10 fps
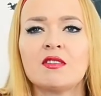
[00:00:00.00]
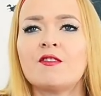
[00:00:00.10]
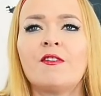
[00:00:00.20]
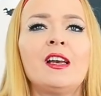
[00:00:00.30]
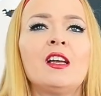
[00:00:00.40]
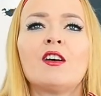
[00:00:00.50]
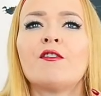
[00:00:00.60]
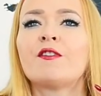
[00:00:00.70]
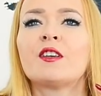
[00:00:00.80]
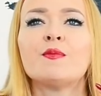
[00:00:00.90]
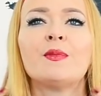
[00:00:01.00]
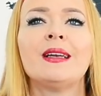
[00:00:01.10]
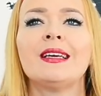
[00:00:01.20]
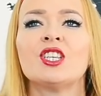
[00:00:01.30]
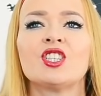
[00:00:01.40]
this feeling of
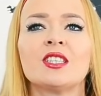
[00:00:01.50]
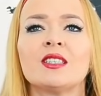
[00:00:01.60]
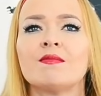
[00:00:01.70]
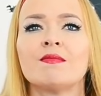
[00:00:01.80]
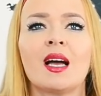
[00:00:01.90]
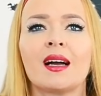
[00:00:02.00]
completion,